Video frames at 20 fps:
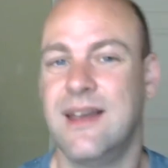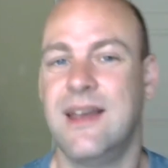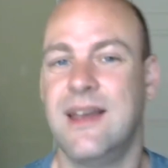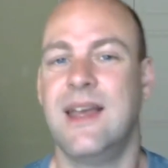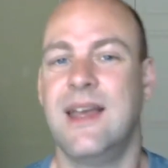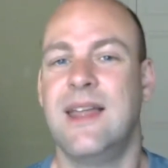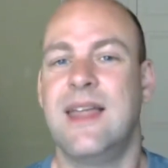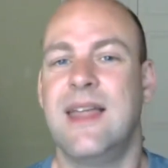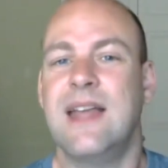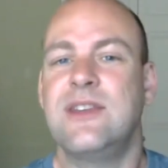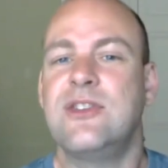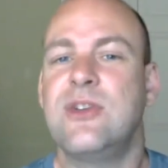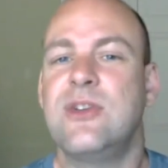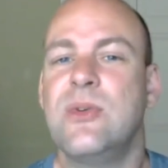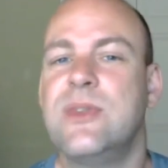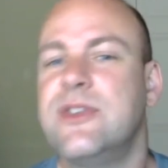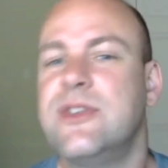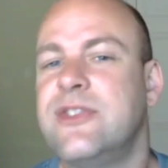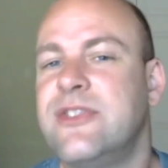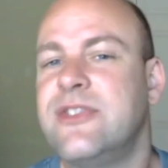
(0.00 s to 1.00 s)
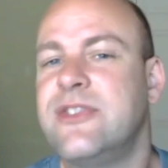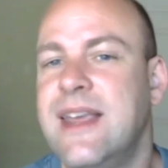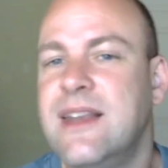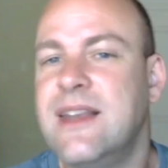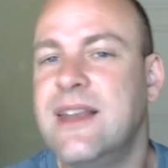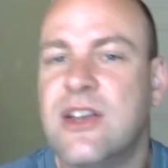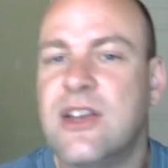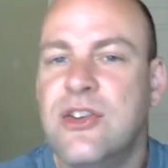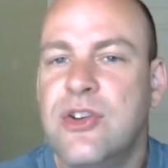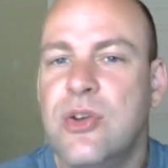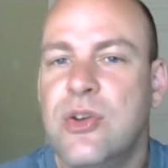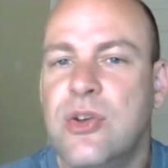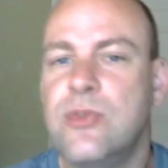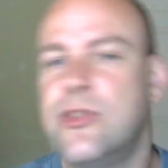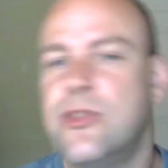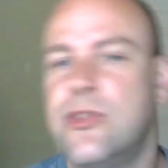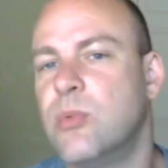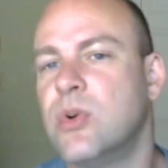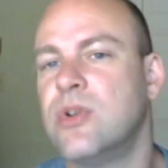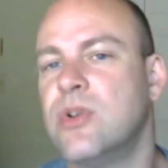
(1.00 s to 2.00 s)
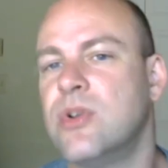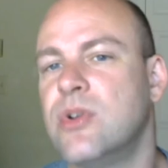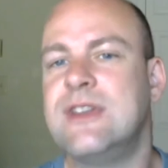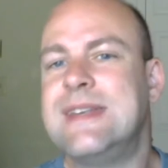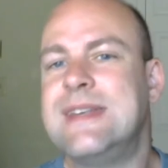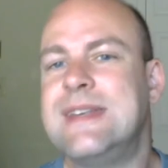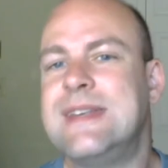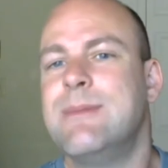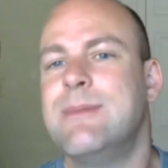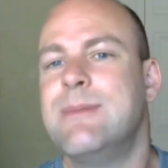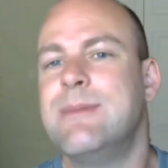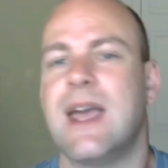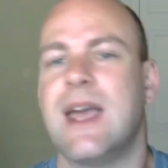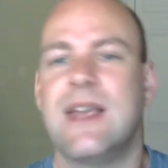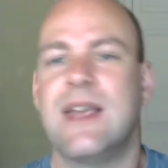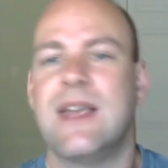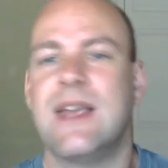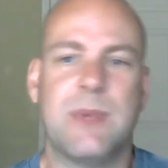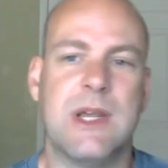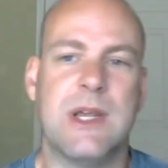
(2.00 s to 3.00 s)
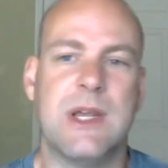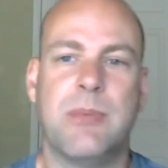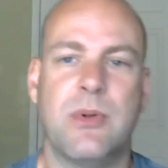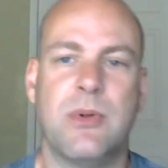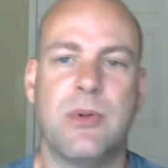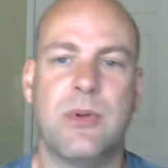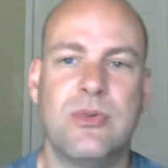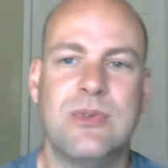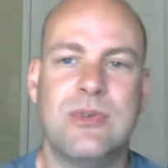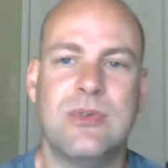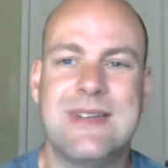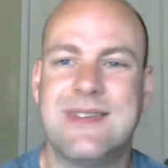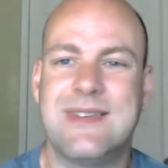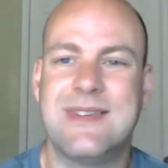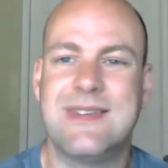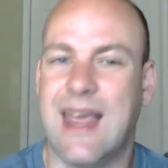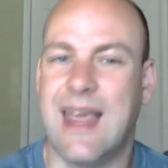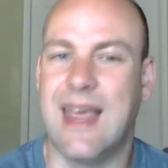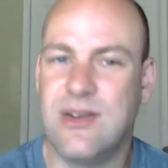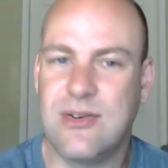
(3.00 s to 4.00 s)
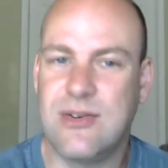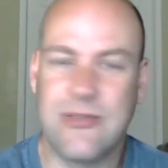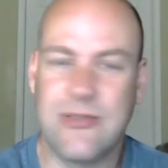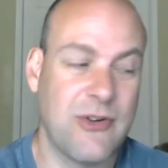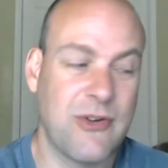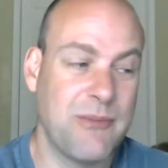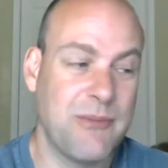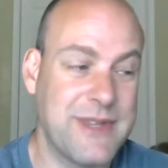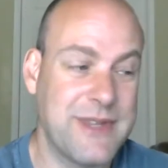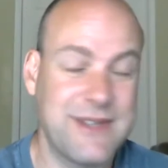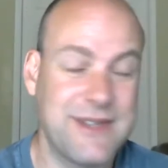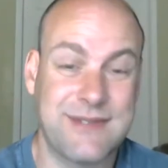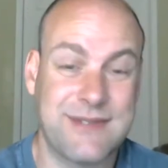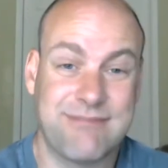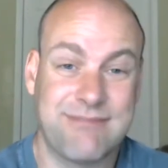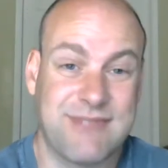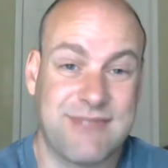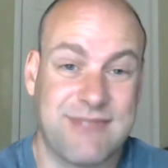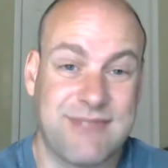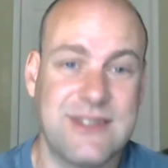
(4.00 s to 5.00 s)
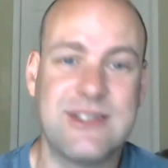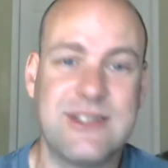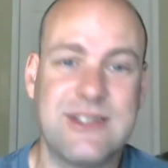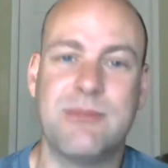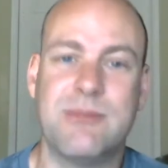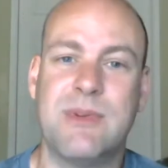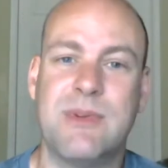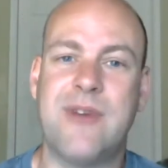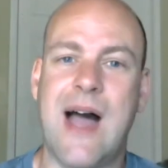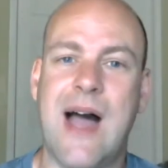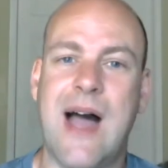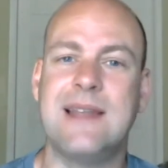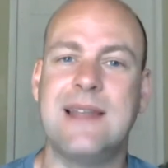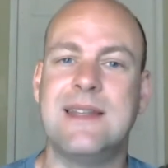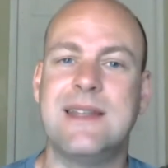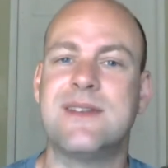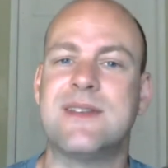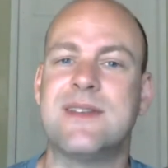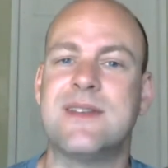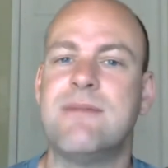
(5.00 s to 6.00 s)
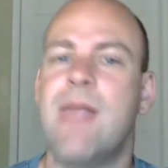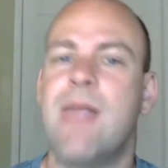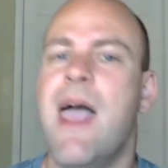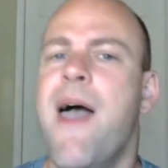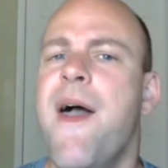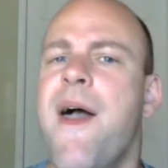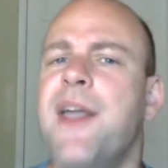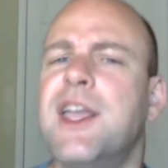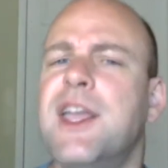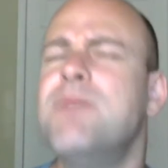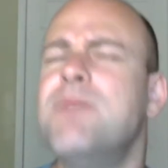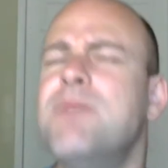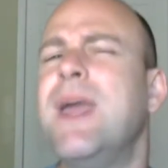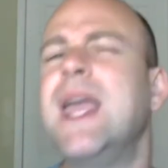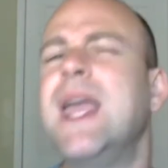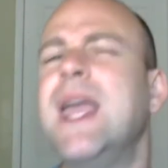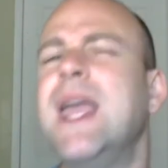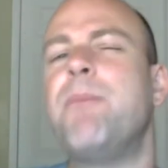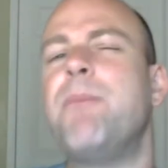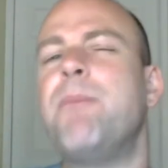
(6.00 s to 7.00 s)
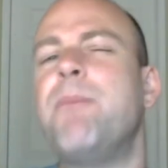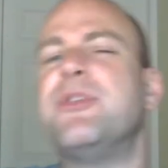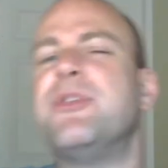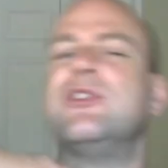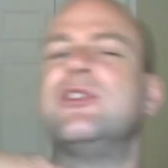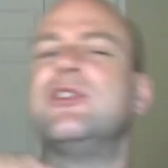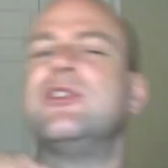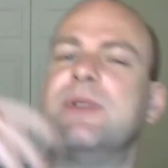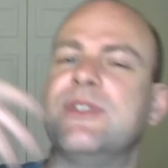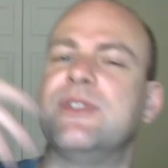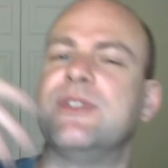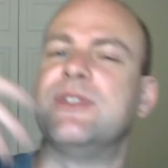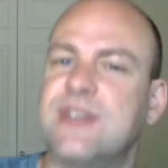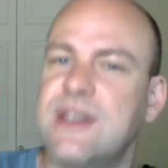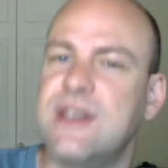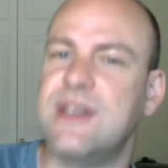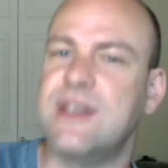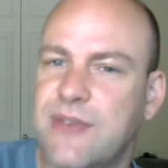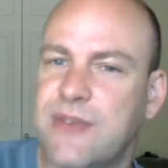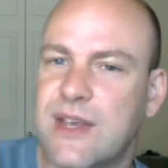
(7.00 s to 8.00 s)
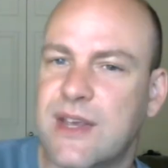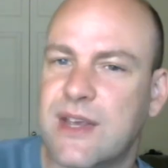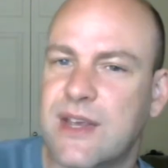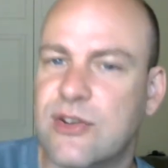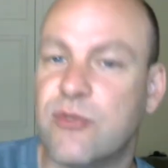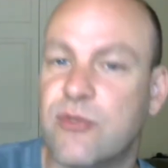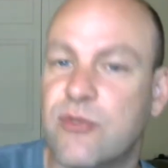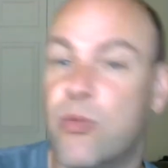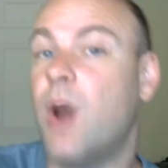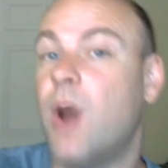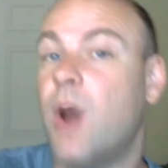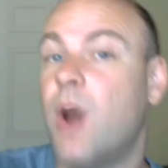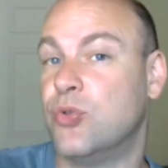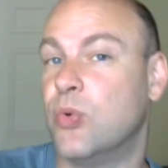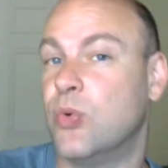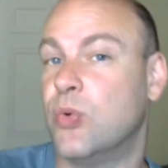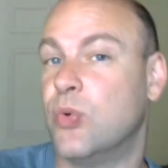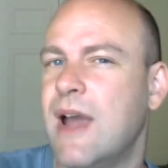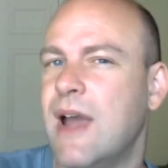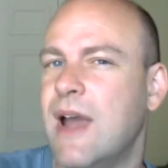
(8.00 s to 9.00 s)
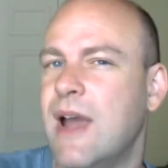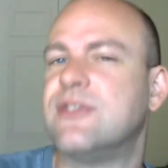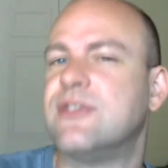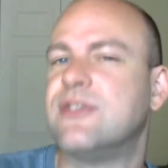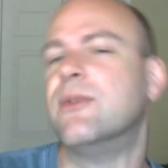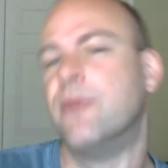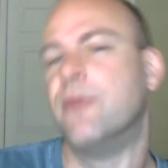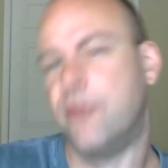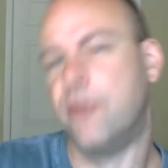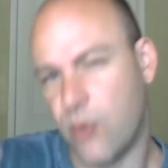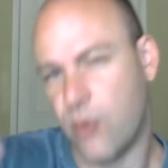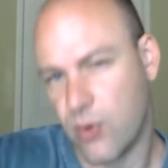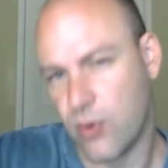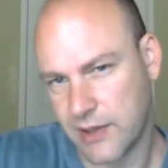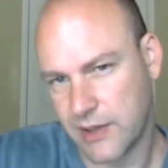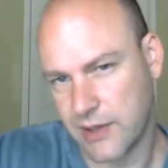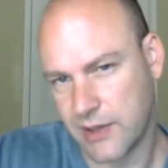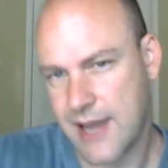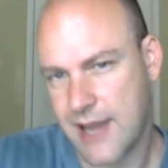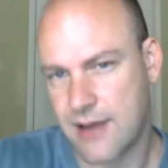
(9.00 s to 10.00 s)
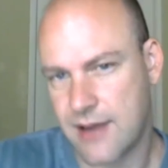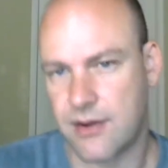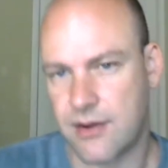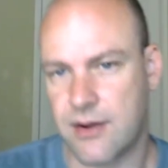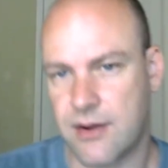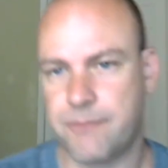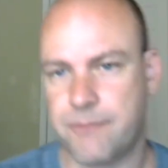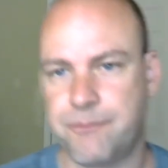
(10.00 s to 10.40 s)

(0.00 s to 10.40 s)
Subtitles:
That's so the state can use the word to demonize people who dissent from this system of violence and can make up the specifics of what to arrest them for later.